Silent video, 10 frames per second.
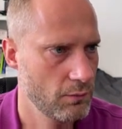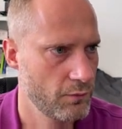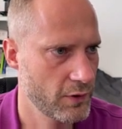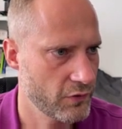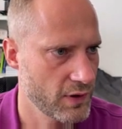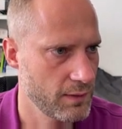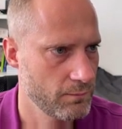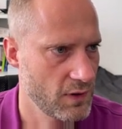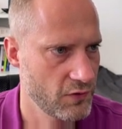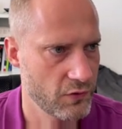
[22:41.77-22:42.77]
firstly,
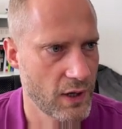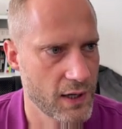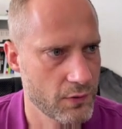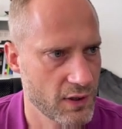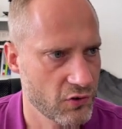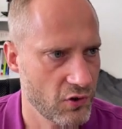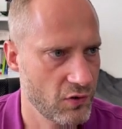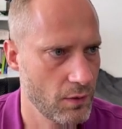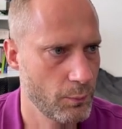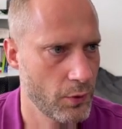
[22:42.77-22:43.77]
let's try to access
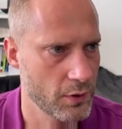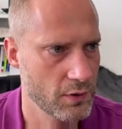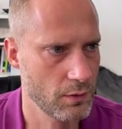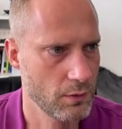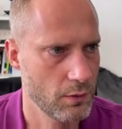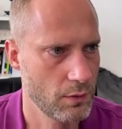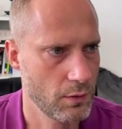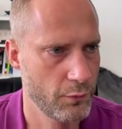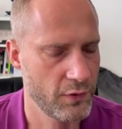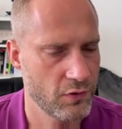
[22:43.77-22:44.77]
the portal
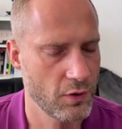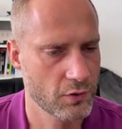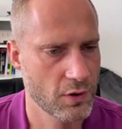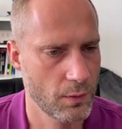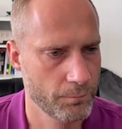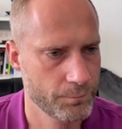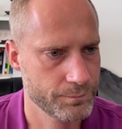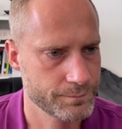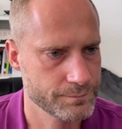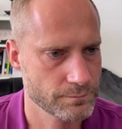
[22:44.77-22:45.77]
office.com,
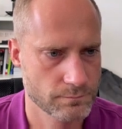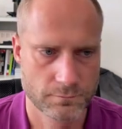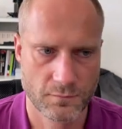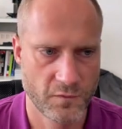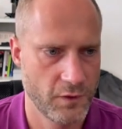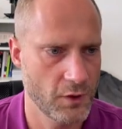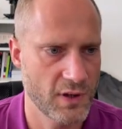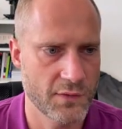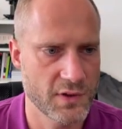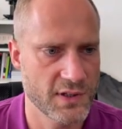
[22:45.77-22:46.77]

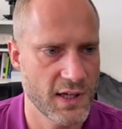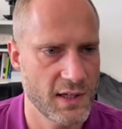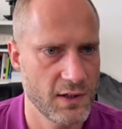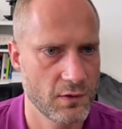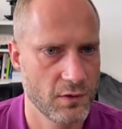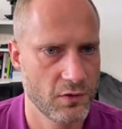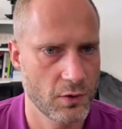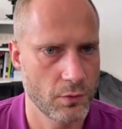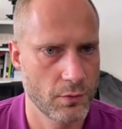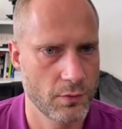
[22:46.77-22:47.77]
not authenticated.
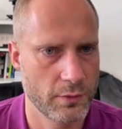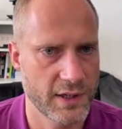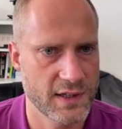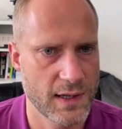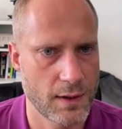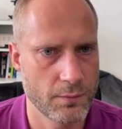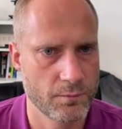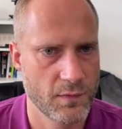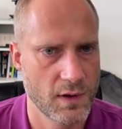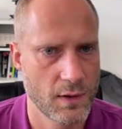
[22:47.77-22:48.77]
So right
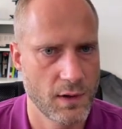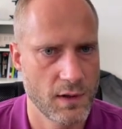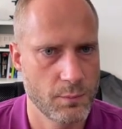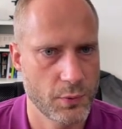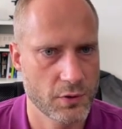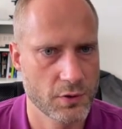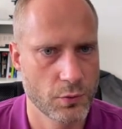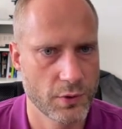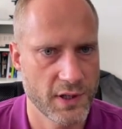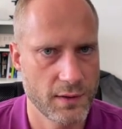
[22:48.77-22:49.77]
now, import the
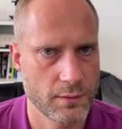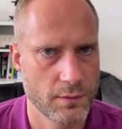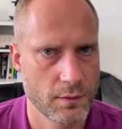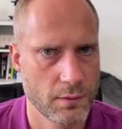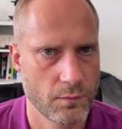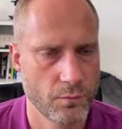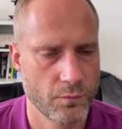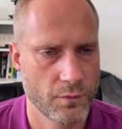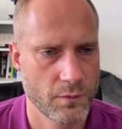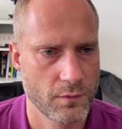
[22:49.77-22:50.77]
cookie
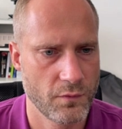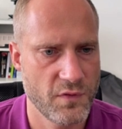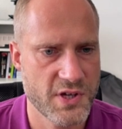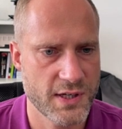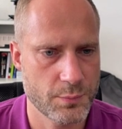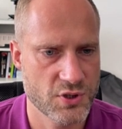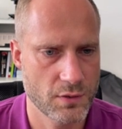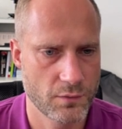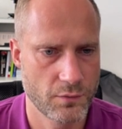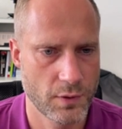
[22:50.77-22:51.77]
we
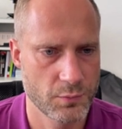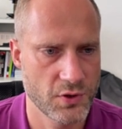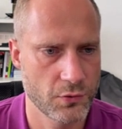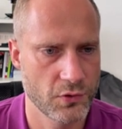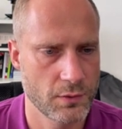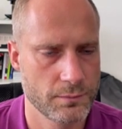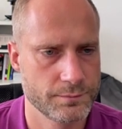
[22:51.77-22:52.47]
captured from the user.